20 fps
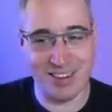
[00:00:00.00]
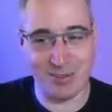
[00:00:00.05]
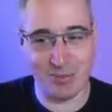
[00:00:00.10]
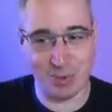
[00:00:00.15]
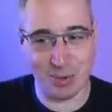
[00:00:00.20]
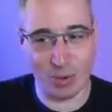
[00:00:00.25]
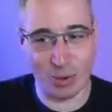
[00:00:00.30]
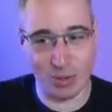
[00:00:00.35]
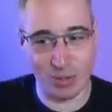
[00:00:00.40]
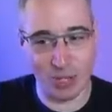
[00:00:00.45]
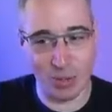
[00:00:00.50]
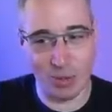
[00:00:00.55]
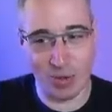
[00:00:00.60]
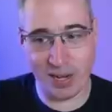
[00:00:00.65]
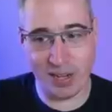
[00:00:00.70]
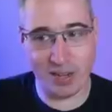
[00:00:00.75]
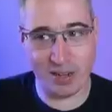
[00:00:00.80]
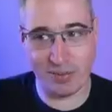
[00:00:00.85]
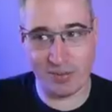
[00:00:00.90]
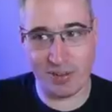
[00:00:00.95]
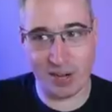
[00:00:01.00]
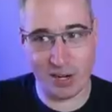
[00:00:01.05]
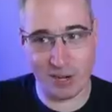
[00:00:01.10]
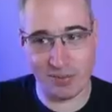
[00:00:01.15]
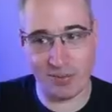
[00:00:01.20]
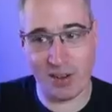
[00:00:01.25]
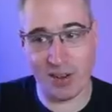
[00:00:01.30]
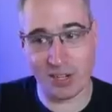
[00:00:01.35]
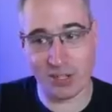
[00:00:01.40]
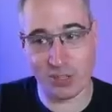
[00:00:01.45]
uh, we're only waiting on
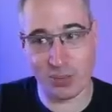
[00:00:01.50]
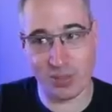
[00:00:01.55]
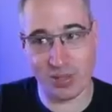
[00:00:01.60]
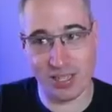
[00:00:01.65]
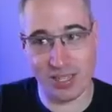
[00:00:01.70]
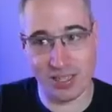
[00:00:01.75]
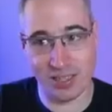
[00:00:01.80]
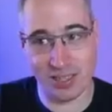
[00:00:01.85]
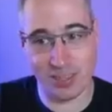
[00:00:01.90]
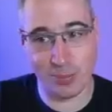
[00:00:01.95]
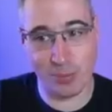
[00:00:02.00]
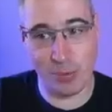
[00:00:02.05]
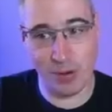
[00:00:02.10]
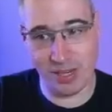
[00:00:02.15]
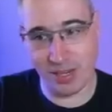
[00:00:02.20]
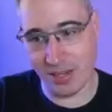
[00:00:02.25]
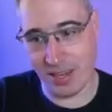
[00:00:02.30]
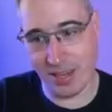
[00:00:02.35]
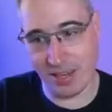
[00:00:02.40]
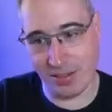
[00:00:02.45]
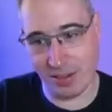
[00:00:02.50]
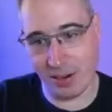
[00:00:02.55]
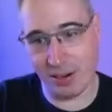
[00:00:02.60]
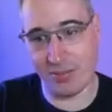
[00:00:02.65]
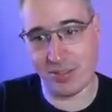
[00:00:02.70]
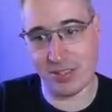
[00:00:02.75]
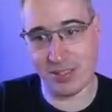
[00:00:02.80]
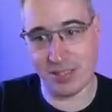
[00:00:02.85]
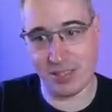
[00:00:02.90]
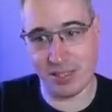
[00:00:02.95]
Firefox really at this point, and
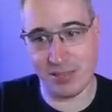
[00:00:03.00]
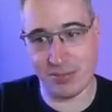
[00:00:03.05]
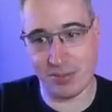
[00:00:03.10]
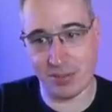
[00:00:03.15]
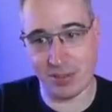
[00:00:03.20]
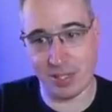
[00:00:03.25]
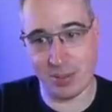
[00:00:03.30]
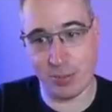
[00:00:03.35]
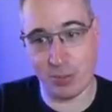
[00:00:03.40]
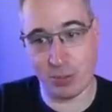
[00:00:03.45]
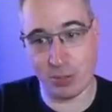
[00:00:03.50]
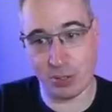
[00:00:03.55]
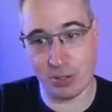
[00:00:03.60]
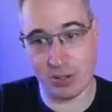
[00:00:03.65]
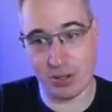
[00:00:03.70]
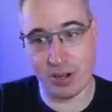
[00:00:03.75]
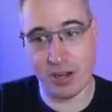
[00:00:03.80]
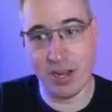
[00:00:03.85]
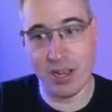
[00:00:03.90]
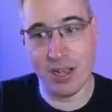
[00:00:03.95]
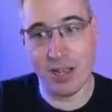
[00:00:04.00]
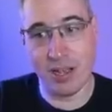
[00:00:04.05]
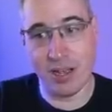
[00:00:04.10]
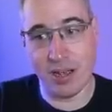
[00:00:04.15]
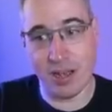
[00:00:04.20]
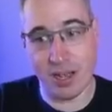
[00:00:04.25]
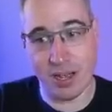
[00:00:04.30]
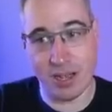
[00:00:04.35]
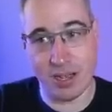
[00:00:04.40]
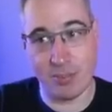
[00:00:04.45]
obviously for some older
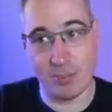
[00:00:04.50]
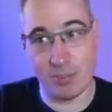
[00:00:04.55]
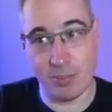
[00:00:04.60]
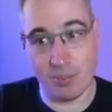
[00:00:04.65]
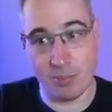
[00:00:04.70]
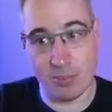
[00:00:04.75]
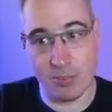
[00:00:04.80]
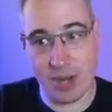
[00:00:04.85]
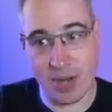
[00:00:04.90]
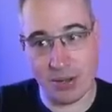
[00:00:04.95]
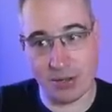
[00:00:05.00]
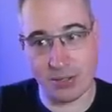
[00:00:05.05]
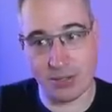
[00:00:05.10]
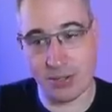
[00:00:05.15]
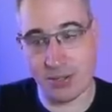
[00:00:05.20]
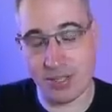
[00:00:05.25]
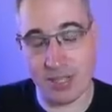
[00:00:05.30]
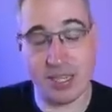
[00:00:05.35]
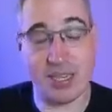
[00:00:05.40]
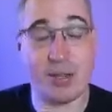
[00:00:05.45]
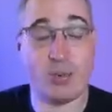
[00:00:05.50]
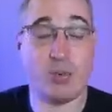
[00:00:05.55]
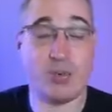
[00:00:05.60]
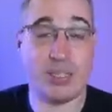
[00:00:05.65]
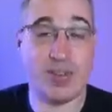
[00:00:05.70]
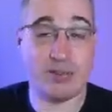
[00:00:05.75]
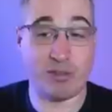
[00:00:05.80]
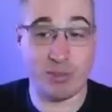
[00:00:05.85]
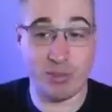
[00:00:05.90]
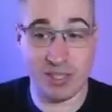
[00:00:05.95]
um, browsers that it will
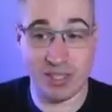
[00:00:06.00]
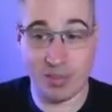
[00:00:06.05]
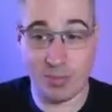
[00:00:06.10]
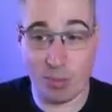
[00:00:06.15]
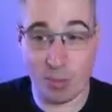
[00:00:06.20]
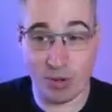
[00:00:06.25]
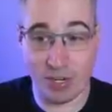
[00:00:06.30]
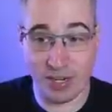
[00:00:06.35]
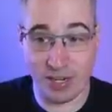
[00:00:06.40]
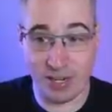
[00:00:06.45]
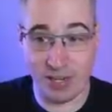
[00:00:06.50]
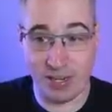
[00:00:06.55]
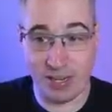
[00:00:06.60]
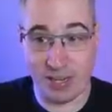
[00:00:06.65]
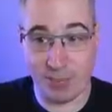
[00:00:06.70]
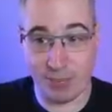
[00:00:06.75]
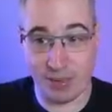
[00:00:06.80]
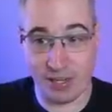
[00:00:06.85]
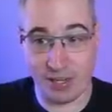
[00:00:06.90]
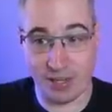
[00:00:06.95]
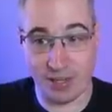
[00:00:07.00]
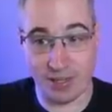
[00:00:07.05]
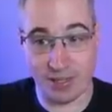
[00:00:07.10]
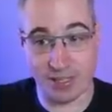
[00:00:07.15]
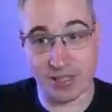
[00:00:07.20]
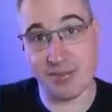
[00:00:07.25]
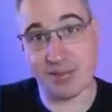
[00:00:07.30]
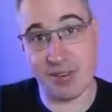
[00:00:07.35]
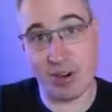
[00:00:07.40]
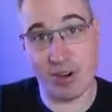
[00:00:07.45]
never be supported in, namely in
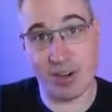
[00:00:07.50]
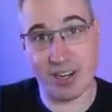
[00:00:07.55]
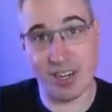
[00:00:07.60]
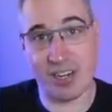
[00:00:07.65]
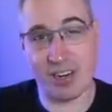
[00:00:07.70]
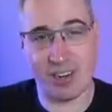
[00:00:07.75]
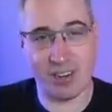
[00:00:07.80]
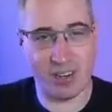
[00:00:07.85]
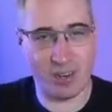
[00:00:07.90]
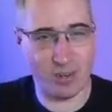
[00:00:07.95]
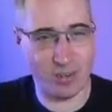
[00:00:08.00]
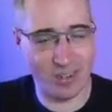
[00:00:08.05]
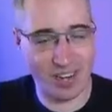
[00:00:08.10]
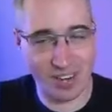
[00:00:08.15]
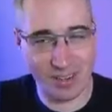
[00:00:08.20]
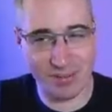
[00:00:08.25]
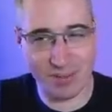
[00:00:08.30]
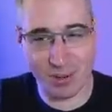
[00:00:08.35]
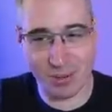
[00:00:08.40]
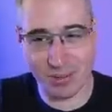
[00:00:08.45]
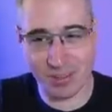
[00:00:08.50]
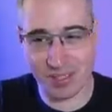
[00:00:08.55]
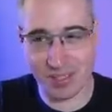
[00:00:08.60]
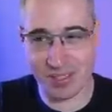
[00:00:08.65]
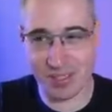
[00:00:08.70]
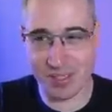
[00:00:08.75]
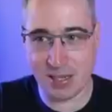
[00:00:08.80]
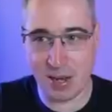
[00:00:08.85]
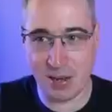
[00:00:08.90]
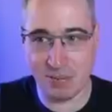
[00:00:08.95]
Safari, on old iPhones
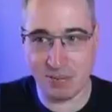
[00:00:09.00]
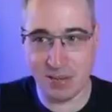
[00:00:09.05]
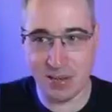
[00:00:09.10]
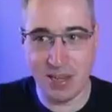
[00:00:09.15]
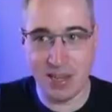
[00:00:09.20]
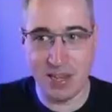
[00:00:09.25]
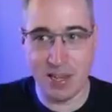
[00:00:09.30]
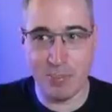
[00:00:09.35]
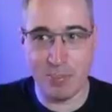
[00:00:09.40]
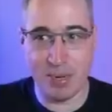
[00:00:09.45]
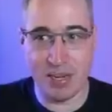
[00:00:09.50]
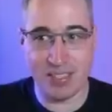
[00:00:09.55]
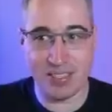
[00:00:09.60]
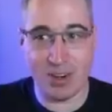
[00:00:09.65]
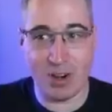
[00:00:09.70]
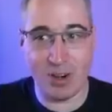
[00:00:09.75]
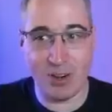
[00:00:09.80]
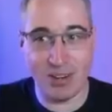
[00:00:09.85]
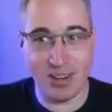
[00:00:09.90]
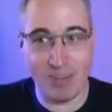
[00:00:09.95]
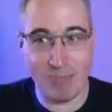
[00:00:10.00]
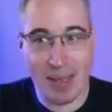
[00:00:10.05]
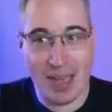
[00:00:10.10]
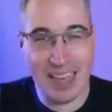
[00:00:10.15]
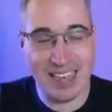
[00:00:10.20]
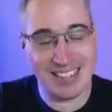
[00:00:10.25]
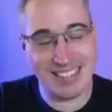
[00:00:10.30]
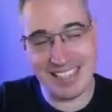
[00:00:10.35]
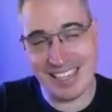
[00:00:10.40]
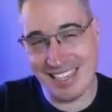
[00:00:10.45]
and stuff, but it's already
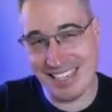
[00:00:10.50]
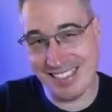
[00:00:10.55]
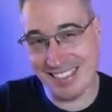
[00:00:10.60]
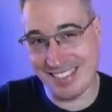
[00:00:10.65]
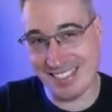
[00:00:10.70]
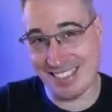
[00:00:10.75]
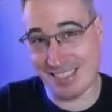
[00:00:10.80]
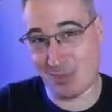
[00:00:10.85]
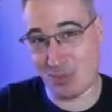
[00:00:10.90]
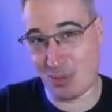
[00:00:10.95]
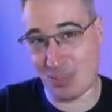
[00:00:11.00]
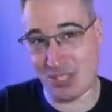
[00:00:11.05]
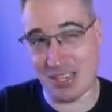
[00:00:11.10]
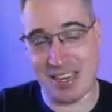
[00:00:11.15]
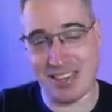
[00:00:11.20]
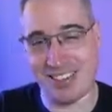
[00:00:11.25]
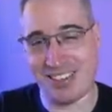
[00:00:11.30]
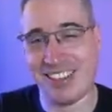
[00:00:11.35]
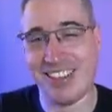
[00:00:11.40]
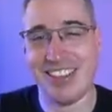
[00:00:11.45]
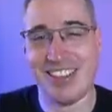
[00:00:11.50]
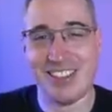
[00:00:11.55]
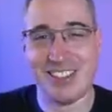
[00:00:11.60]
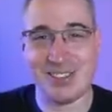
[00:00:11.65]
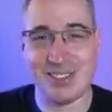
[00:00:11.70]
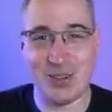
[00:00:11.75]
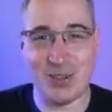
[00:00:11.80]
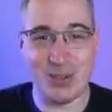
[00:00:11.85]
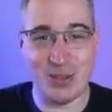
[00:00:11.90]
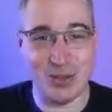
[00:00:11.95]
past 86%.
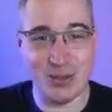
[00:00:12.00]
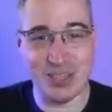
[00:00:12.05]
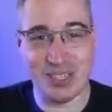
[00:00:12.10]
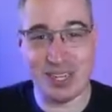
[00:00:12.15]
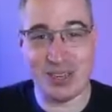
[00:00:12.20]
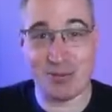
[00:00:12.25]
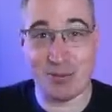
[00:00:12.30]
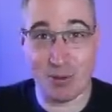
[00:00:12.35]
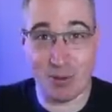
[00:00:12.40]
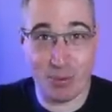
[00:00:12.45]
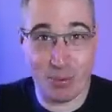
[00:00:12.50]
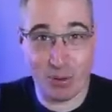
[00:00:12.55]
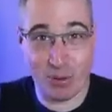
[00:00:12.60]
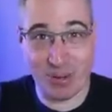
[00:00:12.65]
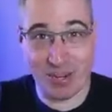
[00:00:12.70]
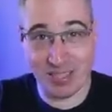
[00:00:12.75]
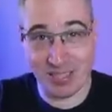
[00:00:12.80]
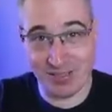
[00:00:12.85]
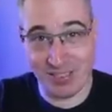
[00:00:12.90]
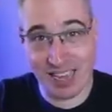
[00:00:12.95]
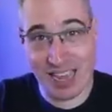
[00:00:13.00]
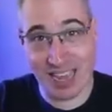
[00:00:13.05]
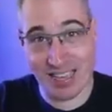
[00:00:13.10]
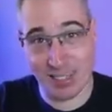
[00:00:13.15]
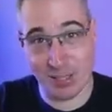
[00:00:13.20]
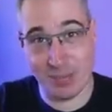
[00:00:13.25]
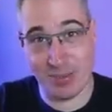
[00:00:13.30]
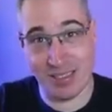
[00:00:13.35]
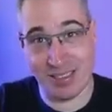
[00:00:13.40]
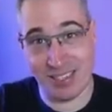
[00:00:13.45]
So using it for progressive
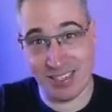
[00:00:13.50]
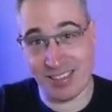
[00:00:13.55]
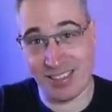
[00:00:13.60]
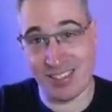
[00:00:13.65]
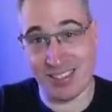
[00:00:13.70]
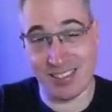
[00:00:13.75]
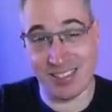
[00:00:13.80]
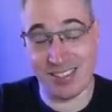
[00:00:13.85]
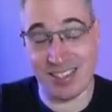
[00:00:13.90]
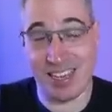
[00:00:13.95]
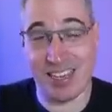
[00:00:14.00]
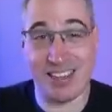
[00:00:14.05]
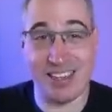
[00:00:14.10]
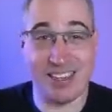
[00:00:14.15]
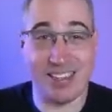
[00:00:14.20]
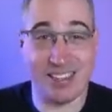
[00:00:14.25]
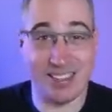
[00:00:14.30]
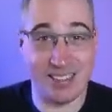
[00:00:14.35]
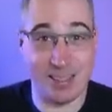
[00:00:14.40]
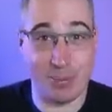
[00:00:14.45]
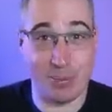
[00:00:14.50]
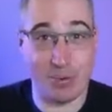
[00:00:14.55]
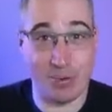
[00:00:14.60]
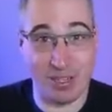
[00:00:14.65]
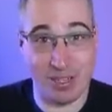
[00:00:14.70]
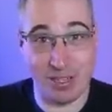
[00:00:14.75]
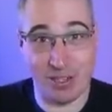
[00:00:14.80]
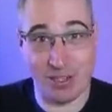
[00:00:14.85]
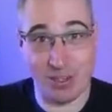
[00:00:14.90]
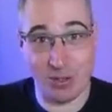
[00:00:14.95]
enhancement like this, I think is a
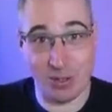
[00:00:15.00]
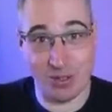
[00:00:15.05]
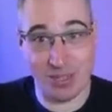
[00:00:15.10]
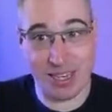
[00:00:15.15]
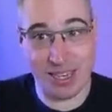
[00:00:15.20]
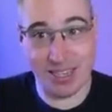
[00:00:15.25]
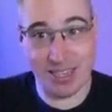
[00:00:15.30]
pretty good use